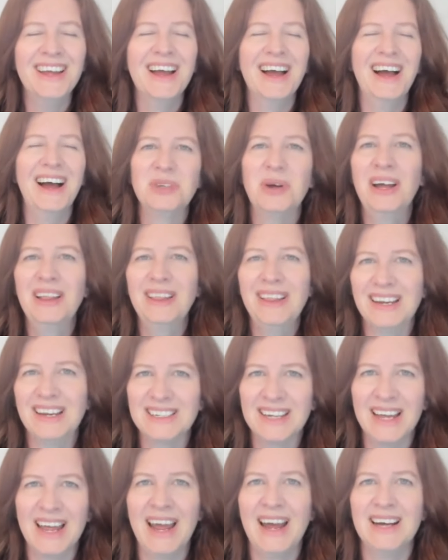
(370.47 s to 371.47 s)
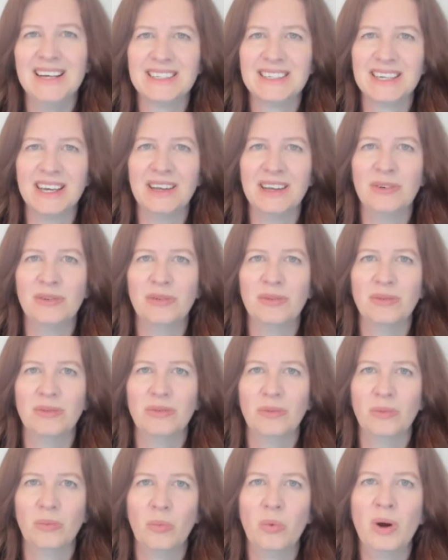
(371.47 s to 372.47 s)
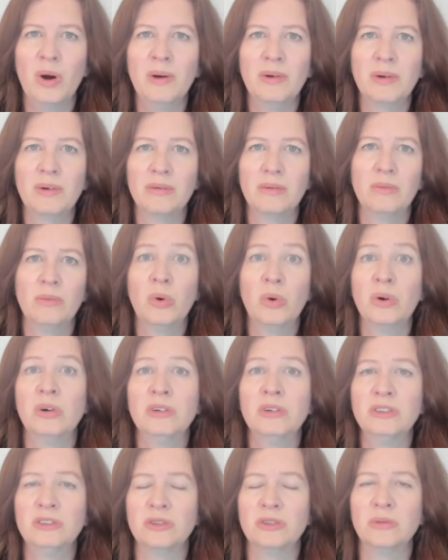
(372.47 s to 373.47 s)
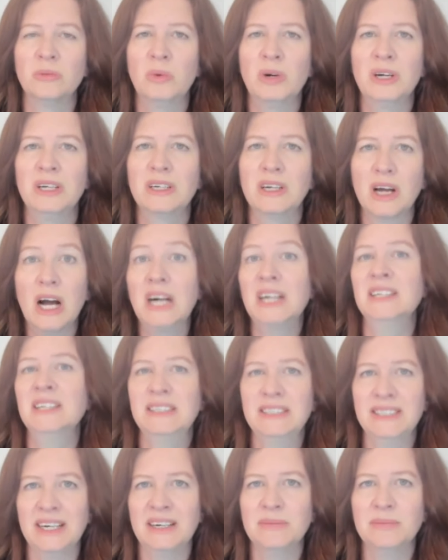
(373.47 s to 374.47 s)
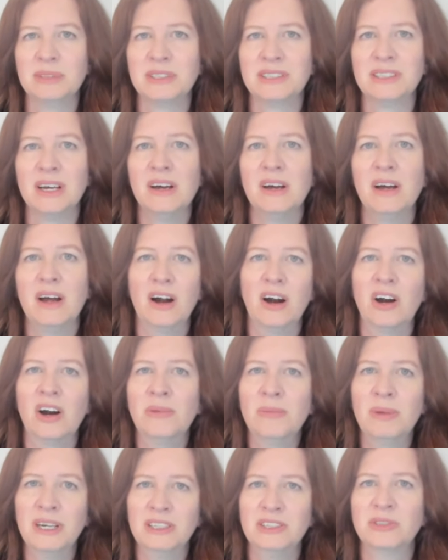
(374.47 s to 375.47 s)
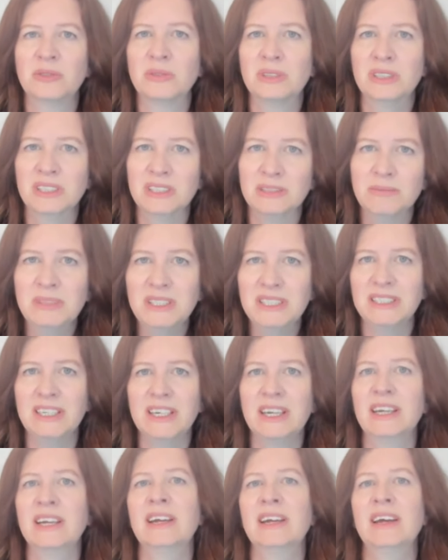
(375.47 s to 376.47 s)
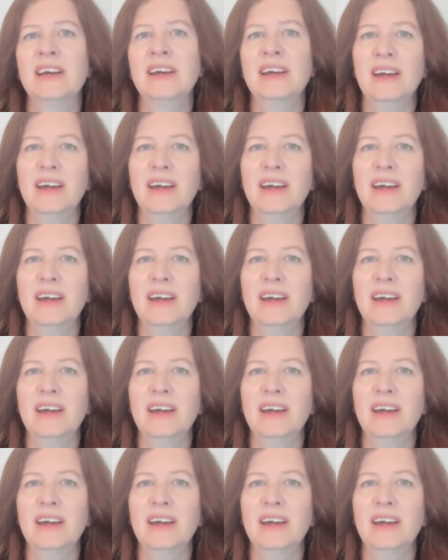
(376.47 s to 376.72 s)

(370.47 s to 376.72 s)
So I like to ask it what words or what concepts are my stories missing.